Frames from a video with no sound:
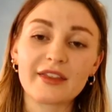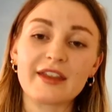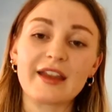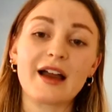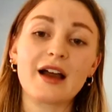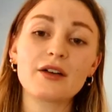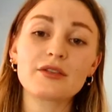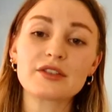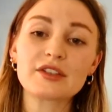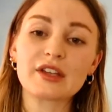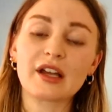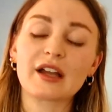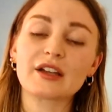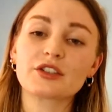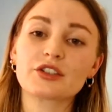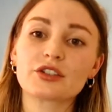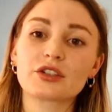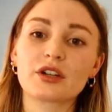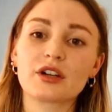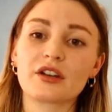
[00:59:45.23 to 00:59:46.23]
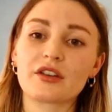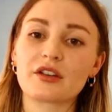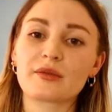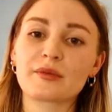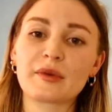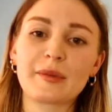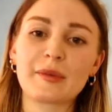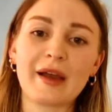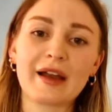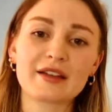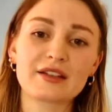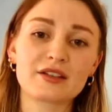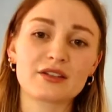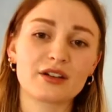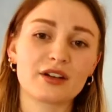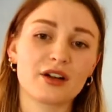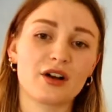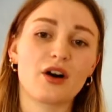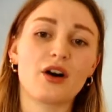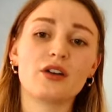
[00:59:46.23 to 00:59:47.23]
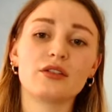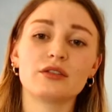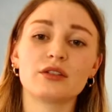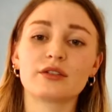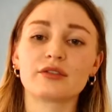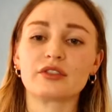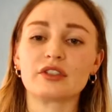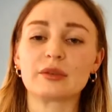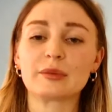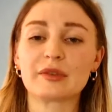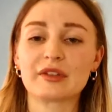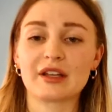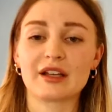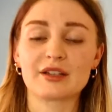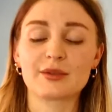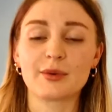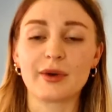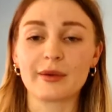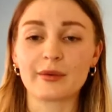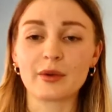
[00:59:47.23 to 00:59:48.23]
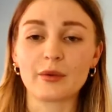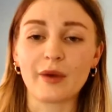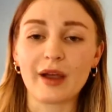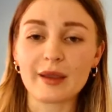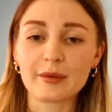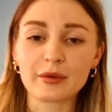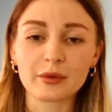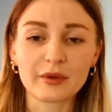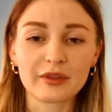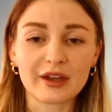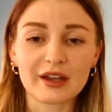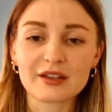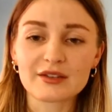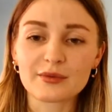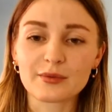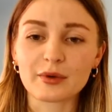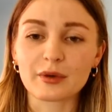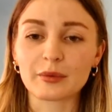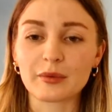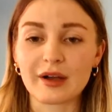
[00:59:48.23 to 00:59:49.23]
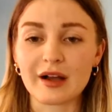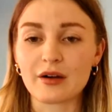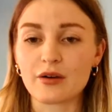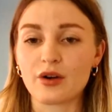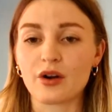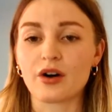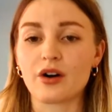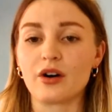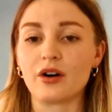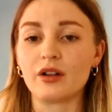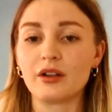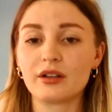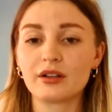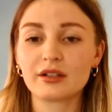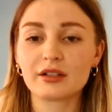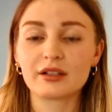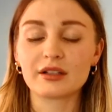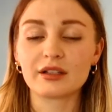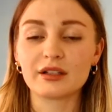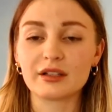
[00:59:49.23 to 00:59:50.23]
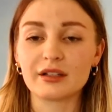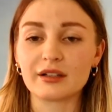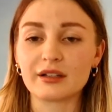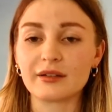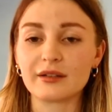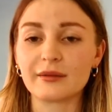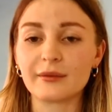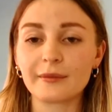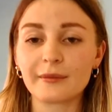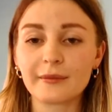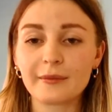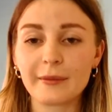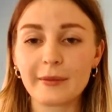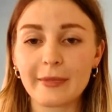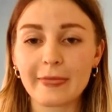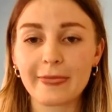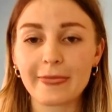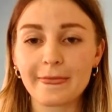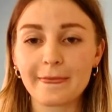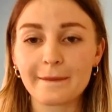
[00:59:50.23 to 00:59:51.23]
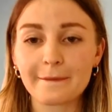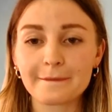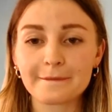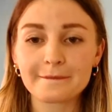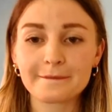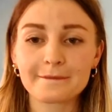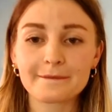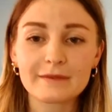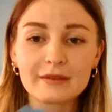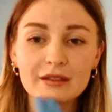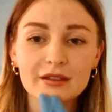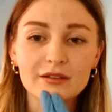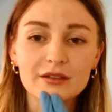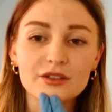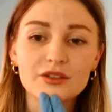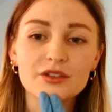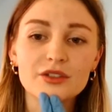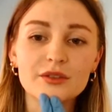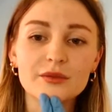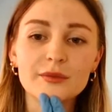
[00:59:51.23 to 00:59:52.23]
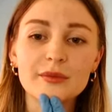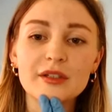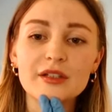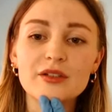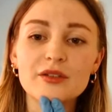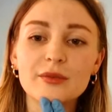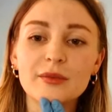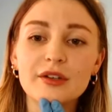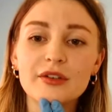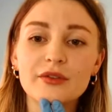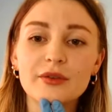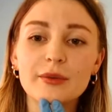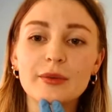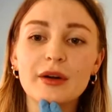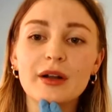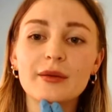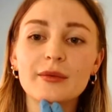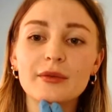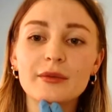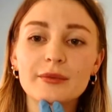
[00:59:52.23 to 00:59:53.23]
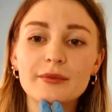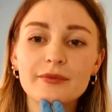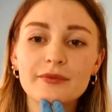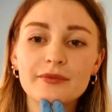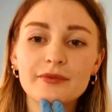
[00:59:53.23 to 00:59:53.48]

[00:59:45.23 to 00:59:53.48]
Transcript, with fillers: The outside, sure, there could be bacteria all over but that's why we wipe it with isopropyl alcohol. Um, it shouldn't be too much of a problem.